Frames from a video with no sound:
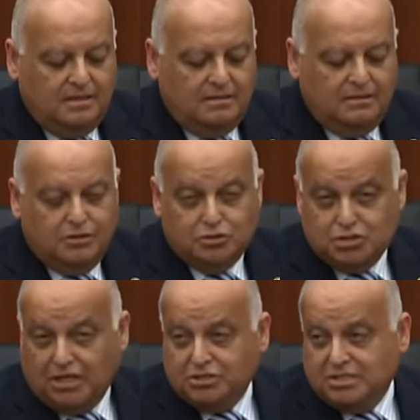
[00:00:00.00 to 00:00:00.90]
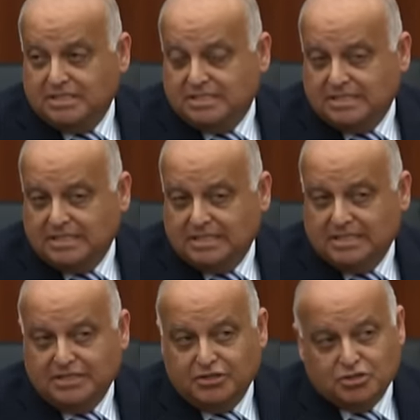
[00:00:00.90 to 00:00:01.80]
Uh, judges uh,
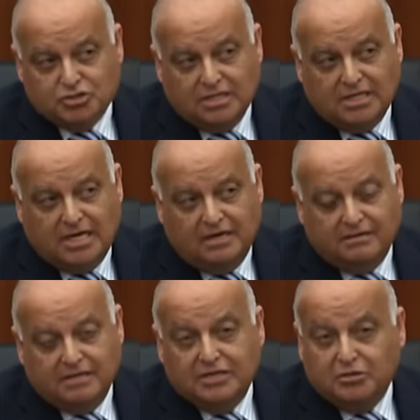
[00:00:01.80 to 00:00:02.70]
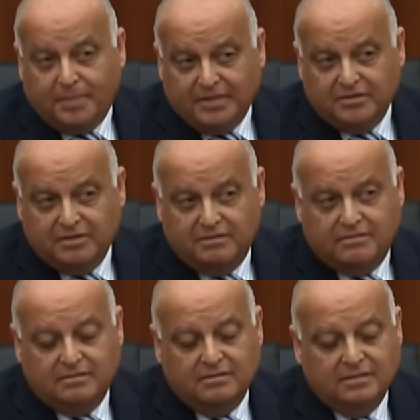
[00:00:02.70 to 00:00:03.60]
in Israel are independent
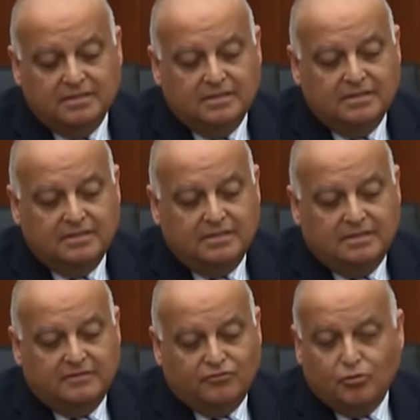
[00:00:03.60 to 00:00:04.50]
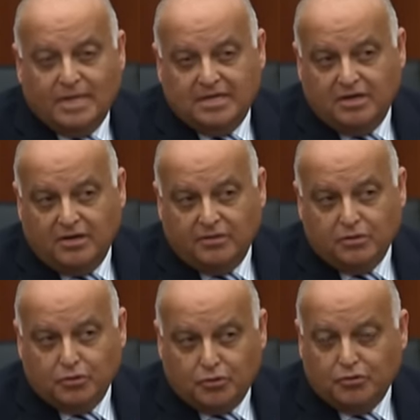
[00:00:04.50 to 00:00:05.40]
from any other
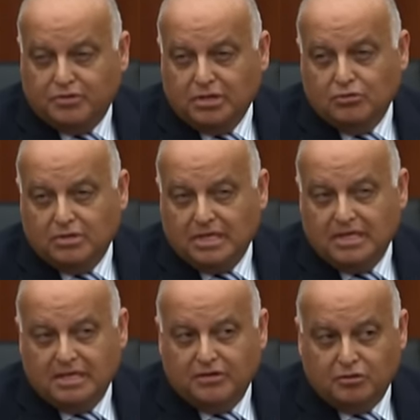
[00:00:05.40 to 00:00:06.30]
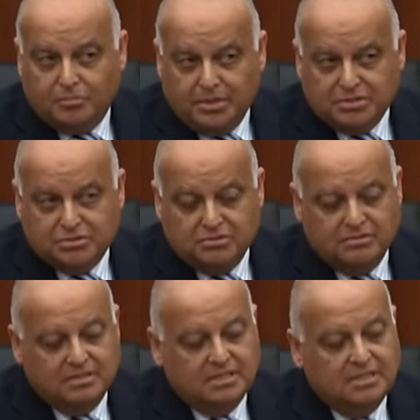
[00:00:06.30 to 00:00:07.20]
authority or any other person.
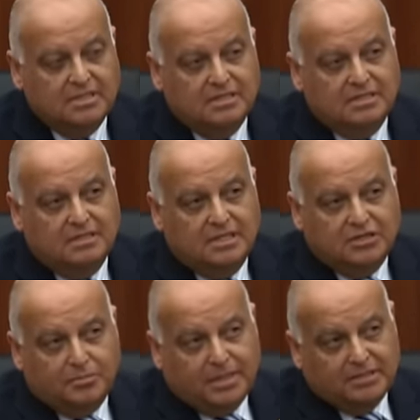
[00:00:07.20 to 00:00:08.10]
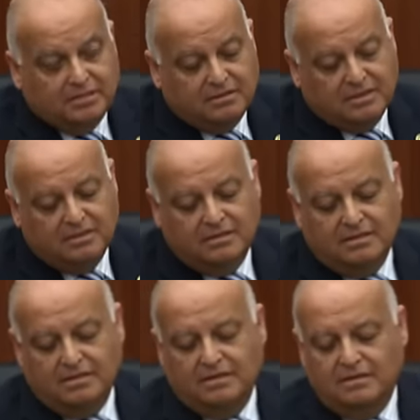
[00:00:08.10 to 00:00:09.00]
Independent in
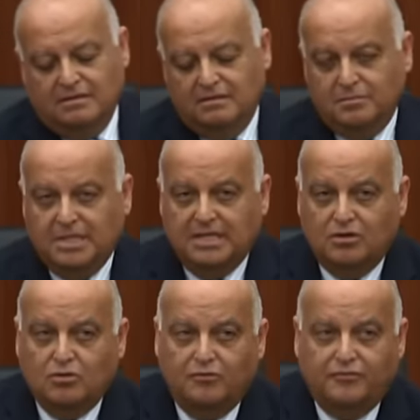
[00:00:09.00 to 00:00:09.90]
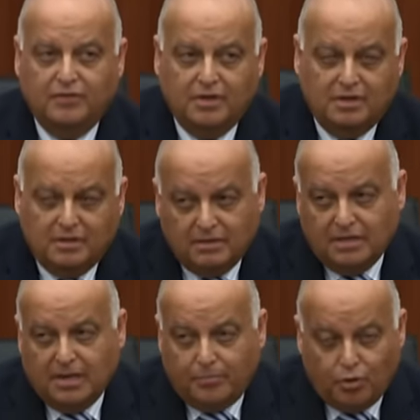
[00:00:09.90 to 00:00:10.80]
uh, the meaning of uh,
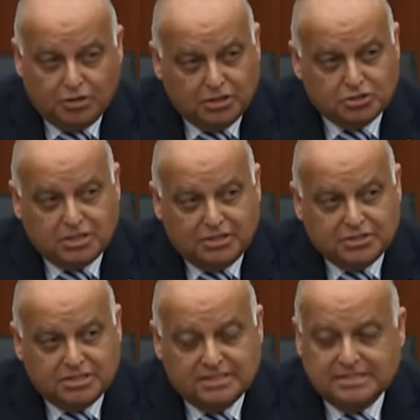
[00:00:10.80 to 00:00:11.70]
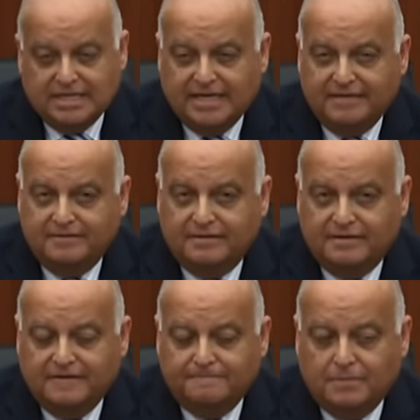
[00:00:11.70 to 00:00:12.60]
appointing judges and
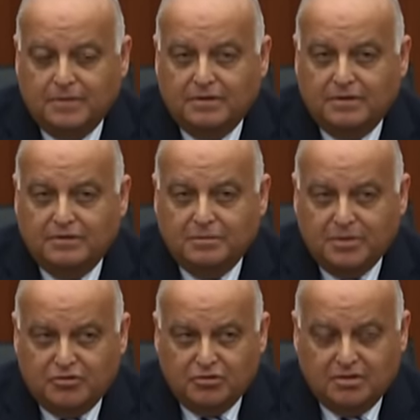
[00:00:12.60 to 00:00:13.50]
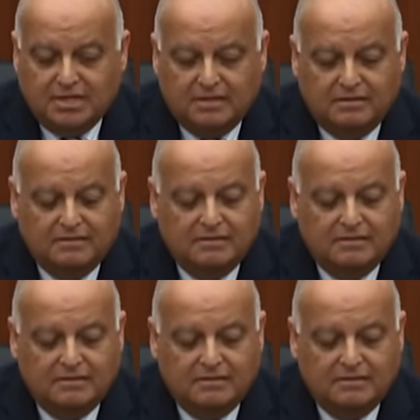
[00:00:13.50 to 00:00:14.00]
uh, the material